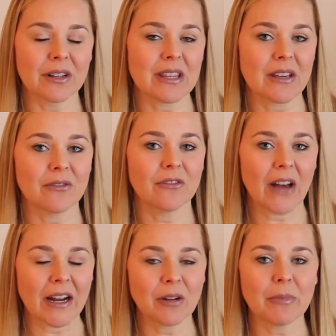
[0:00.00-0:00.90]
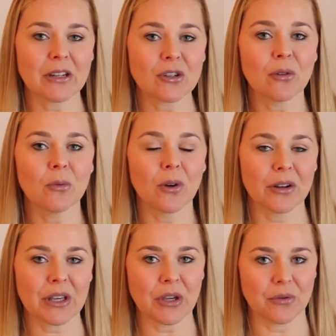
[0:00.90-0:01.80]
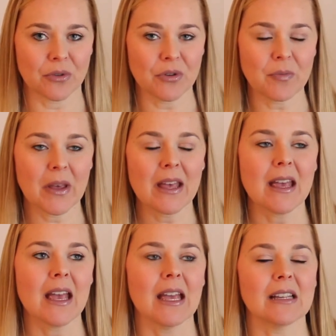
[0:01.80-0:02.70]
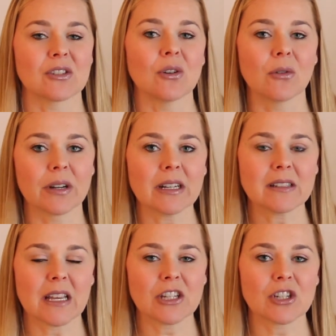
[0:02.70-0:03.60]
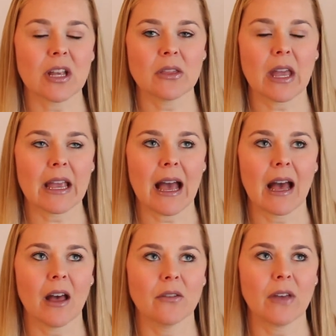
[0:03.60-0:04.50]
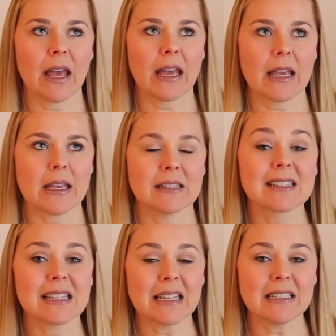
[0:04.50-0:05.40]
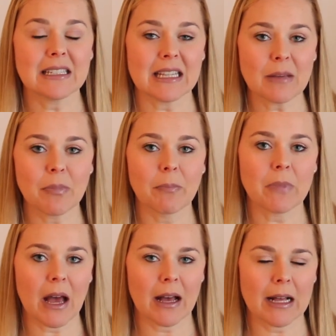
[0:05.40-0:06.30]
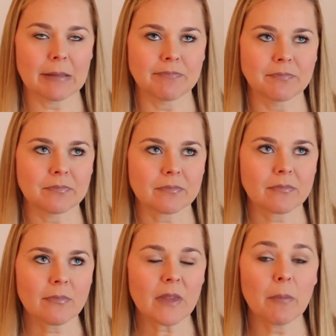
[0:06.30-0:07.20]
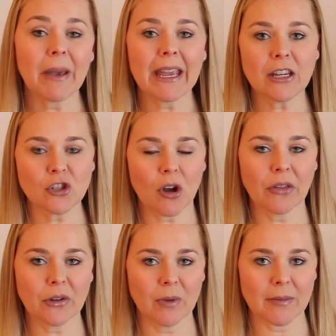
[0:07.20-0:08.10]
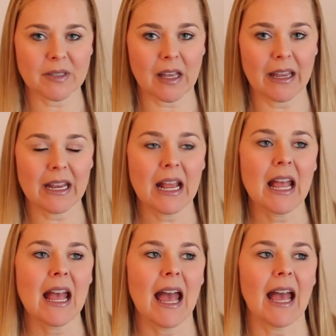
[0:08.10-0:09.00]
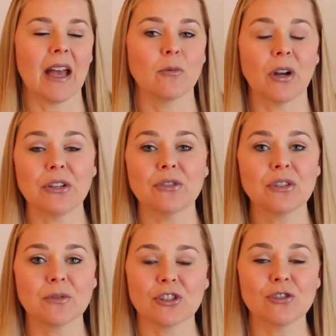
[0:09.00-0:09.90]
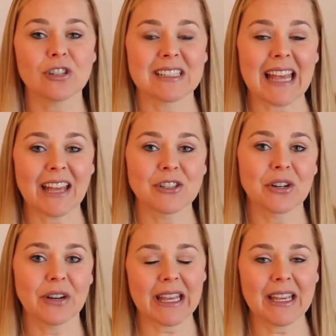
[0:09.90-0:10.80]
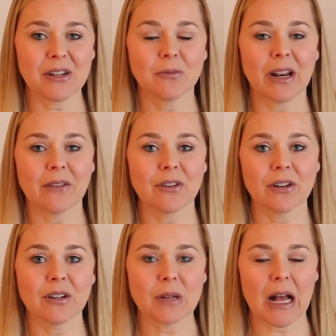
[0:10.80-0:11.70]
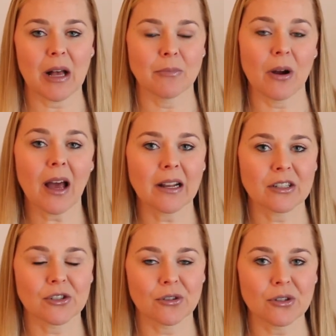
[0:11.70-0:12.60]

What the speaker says: the Environmental Working Group is an organization. They have a Skin Deep page on their website. And what you do is you just enter in whatever products you're